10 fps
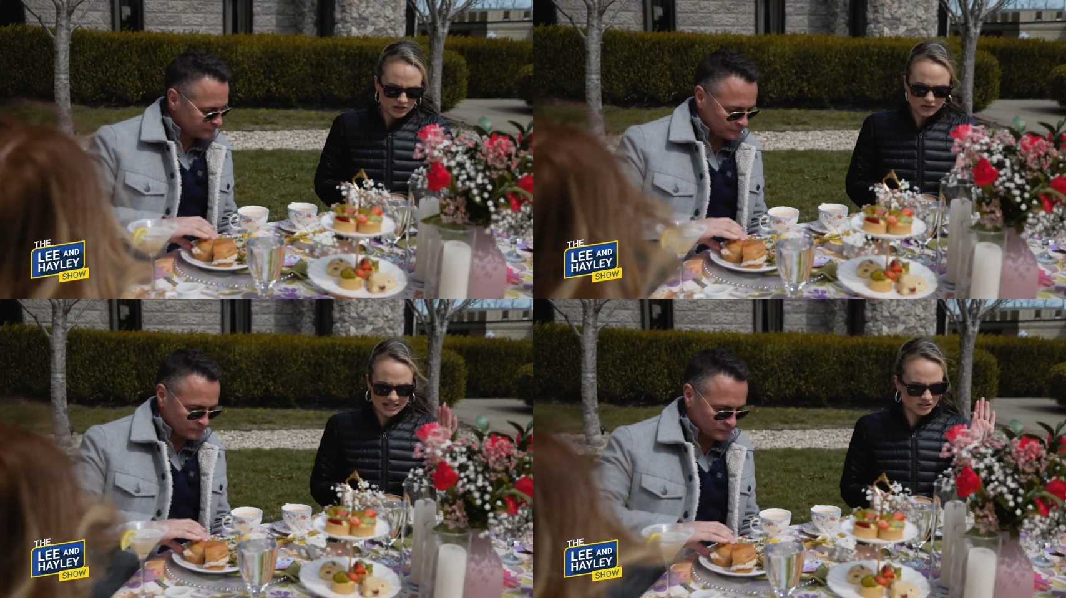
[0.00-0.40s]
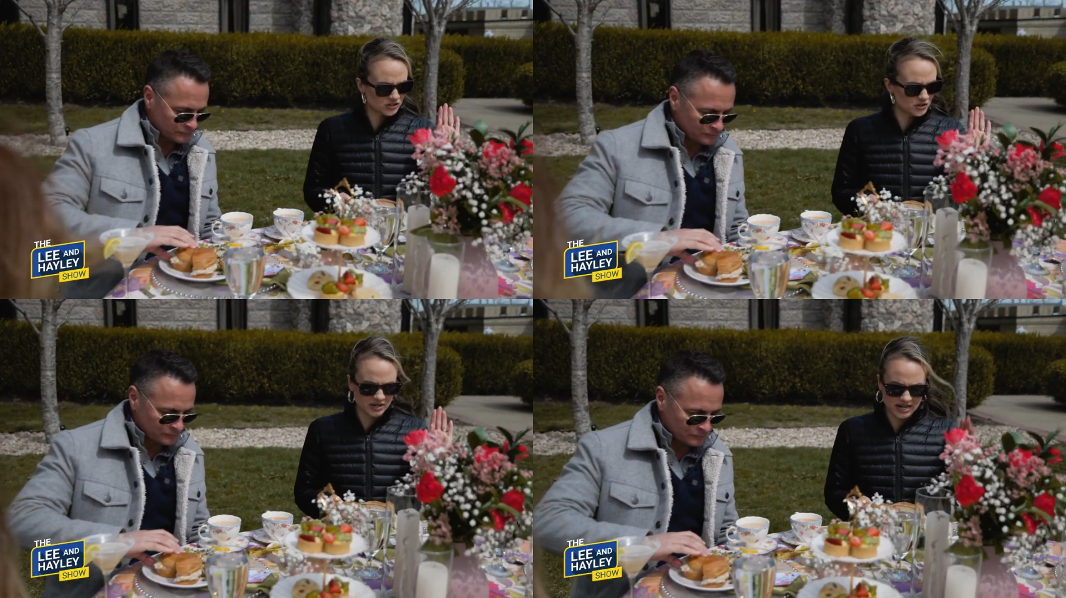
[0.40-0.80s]
Speaker 1: You, you
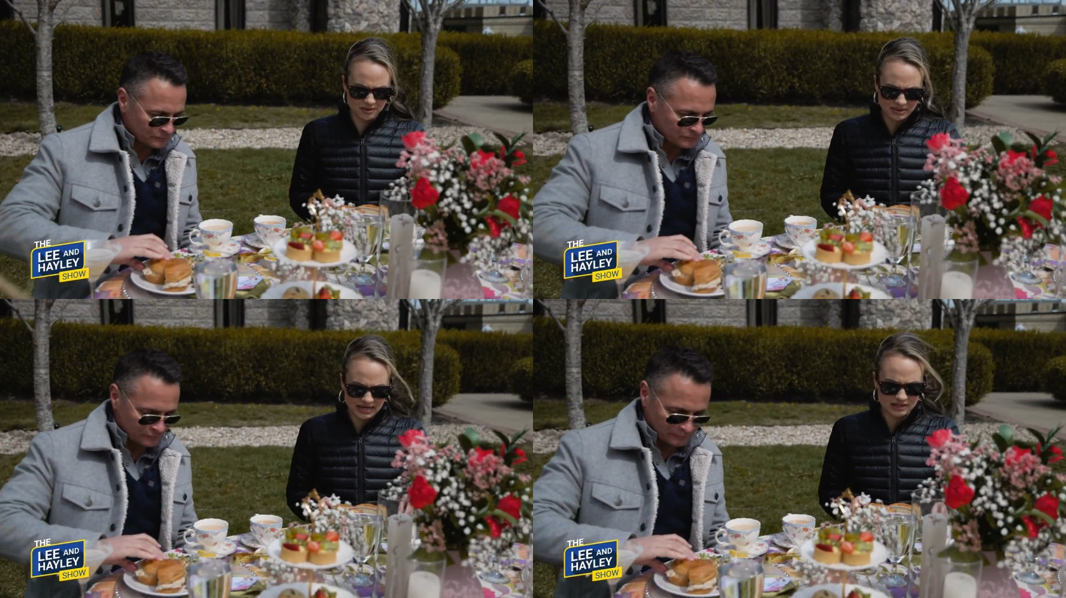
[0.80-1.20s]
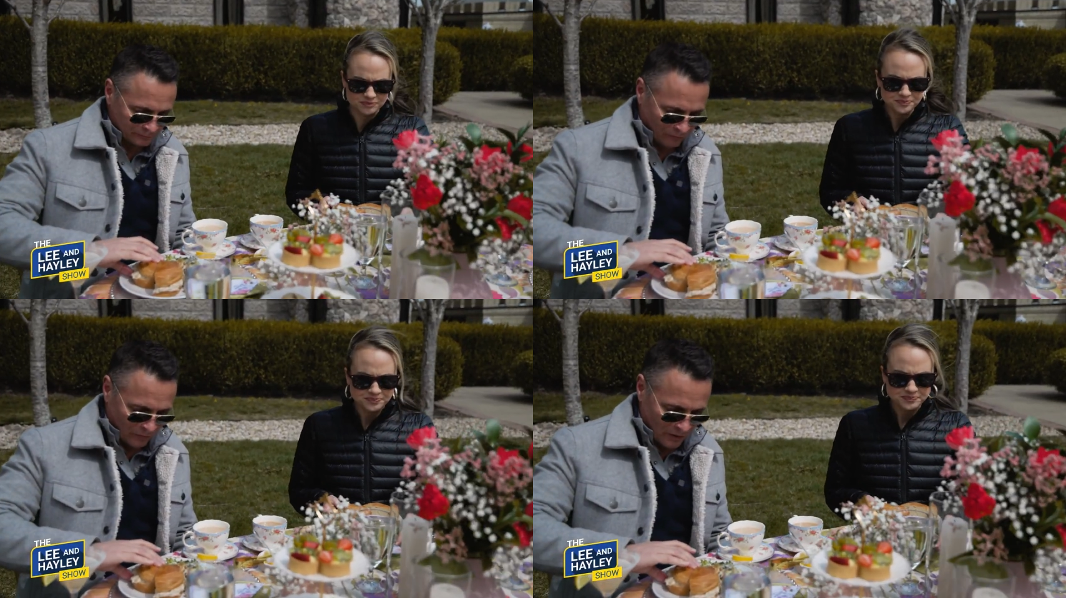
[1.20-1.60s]
Are doing big.
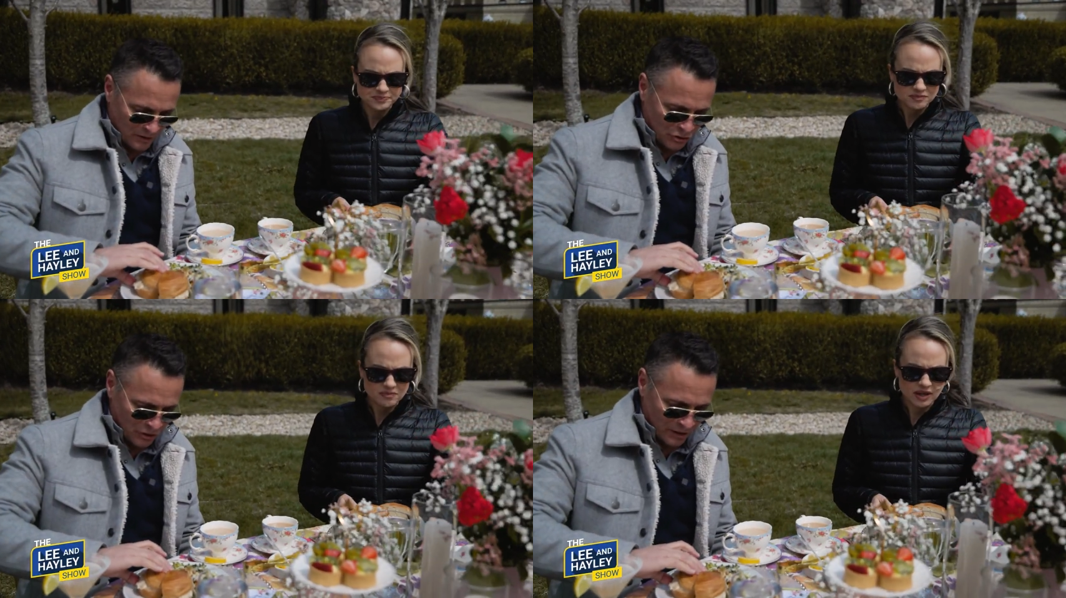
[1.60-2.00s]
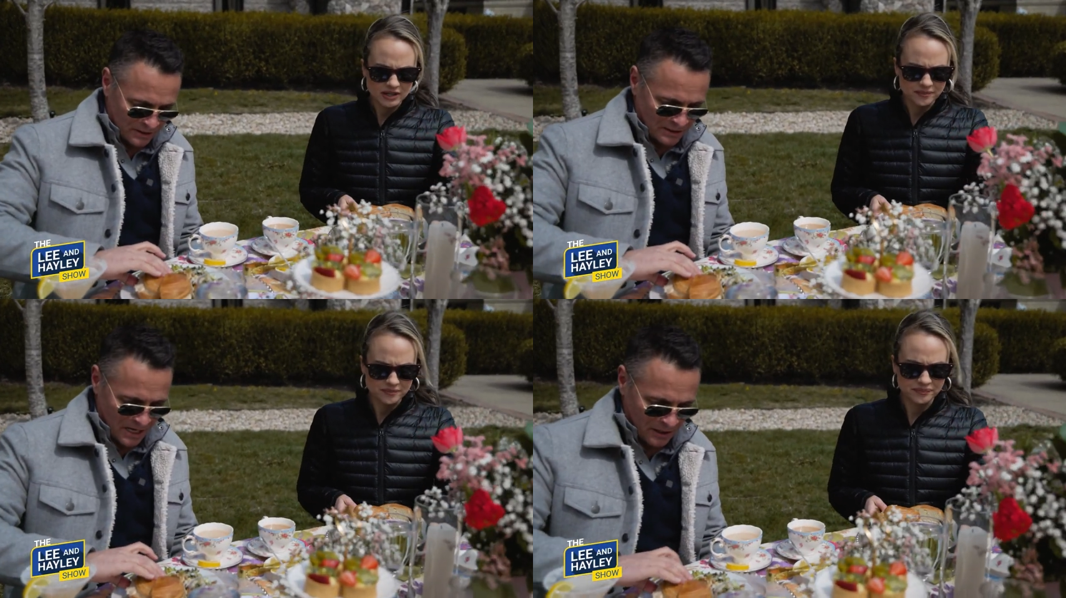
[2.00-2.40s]

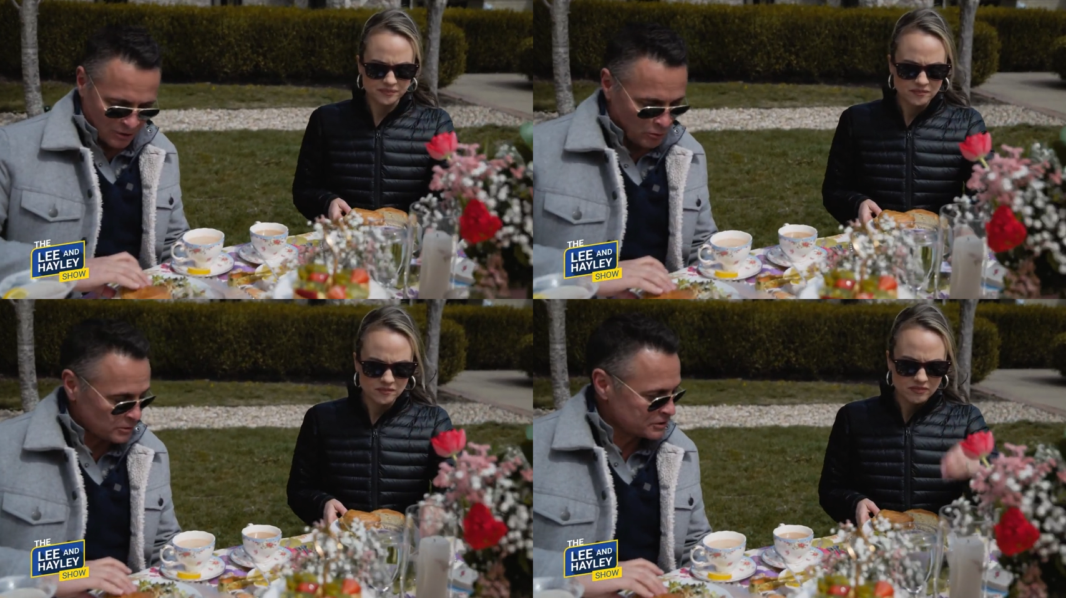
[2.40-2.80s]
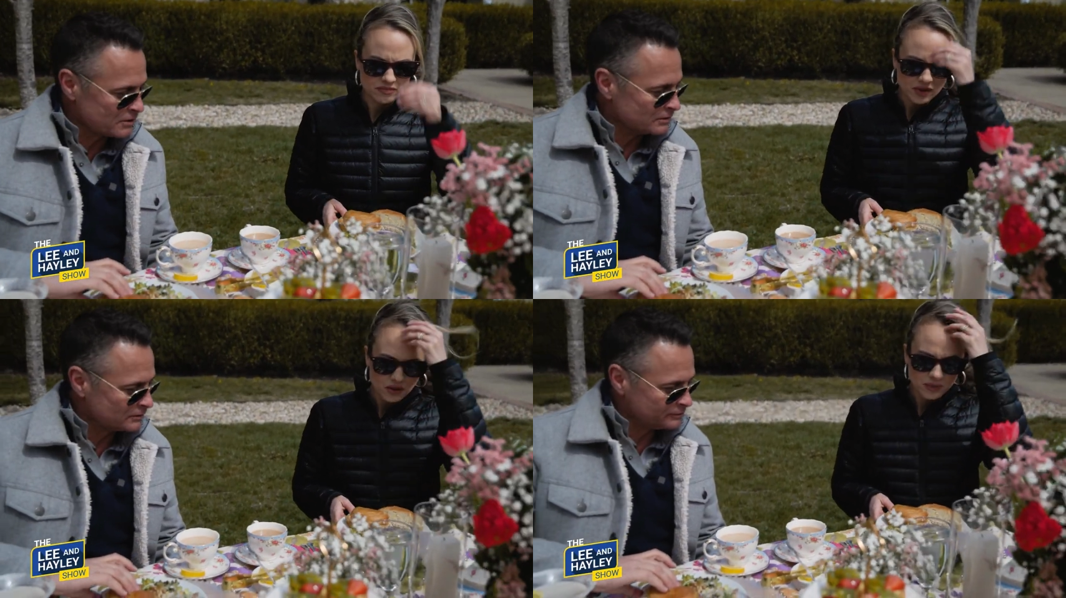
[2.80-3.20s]
Speaker 2: Chicken salad
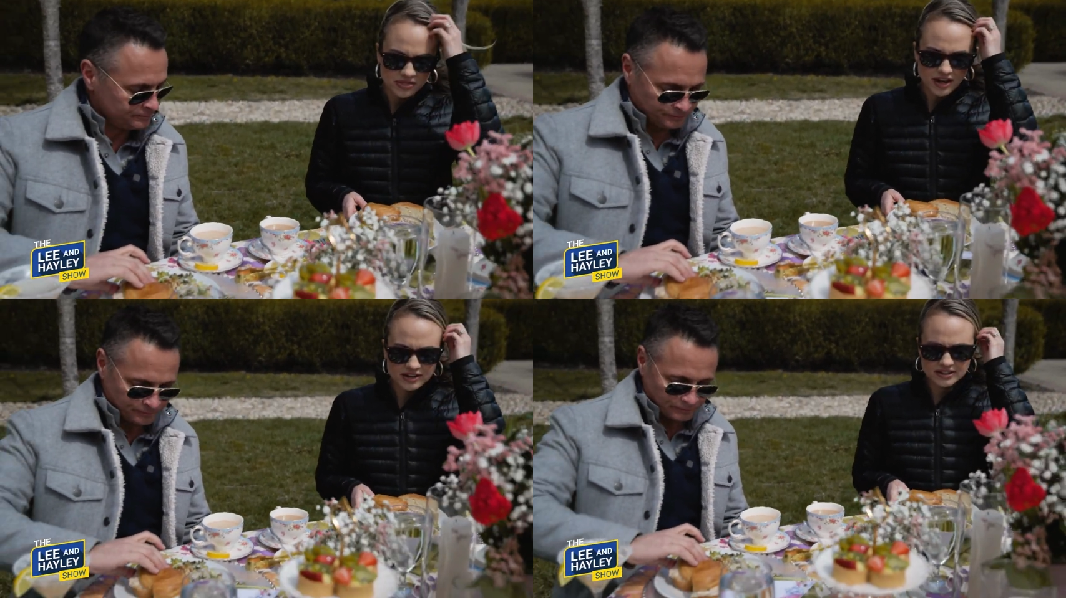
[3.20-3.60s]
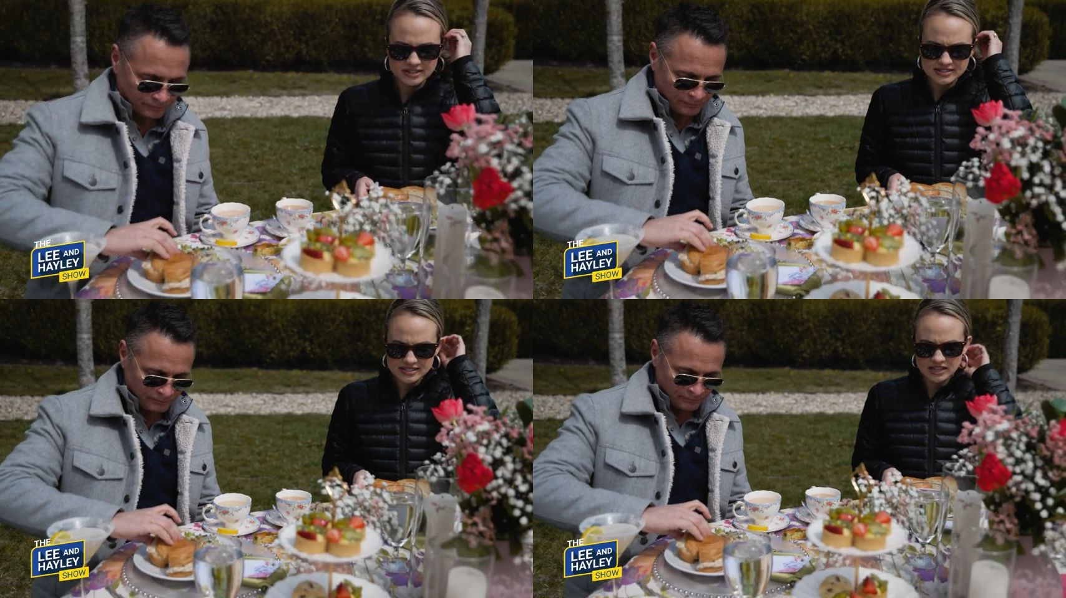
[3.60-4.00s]
croissant
Speaker 1: with
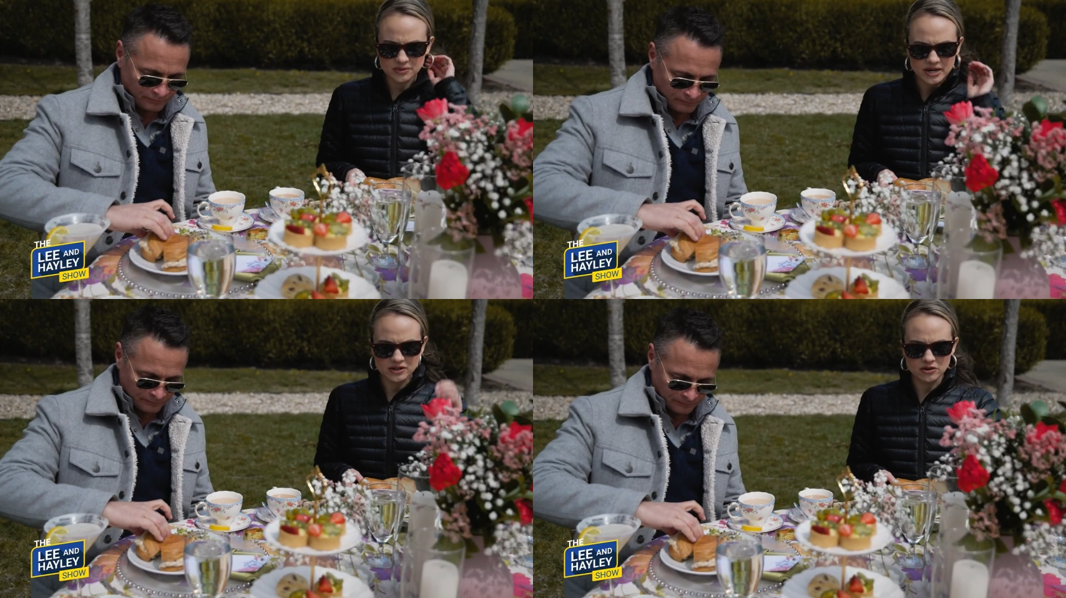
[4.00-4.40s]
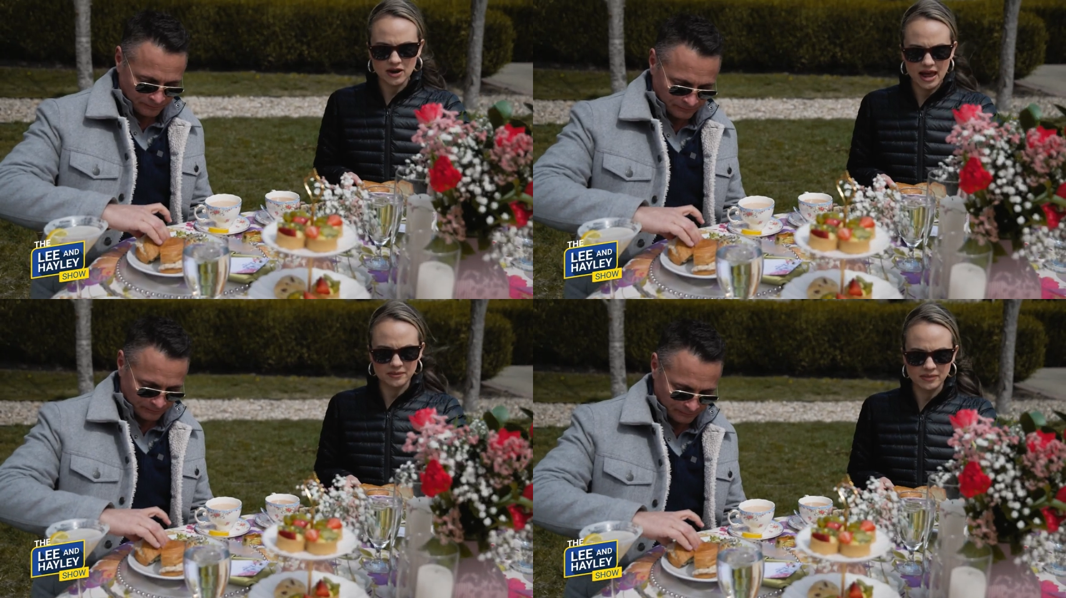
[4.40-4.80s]
onion, celery, and
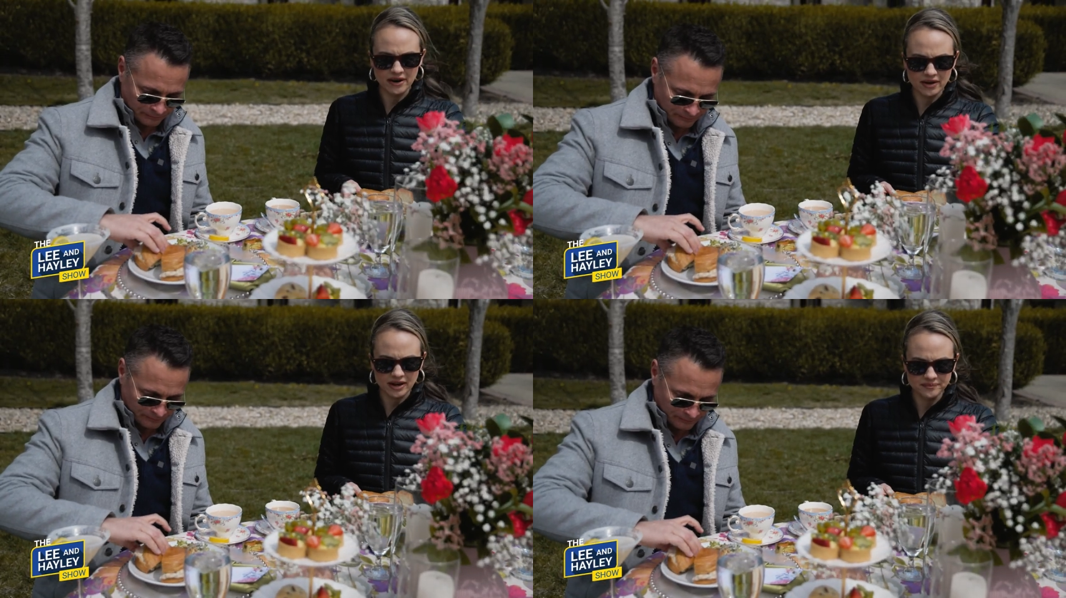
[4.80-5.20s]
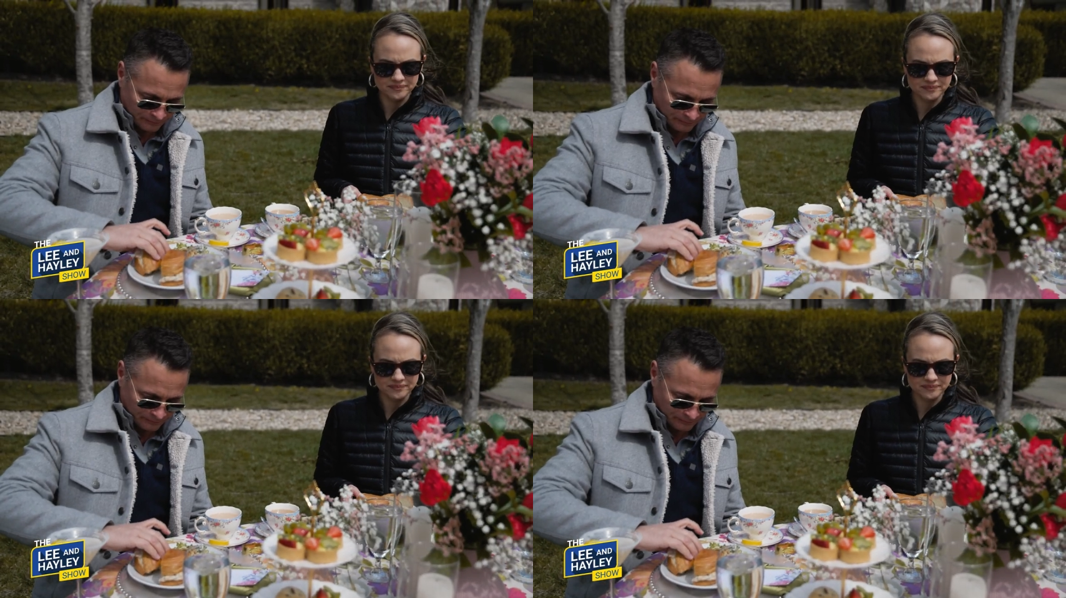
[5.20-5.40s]
cranberry.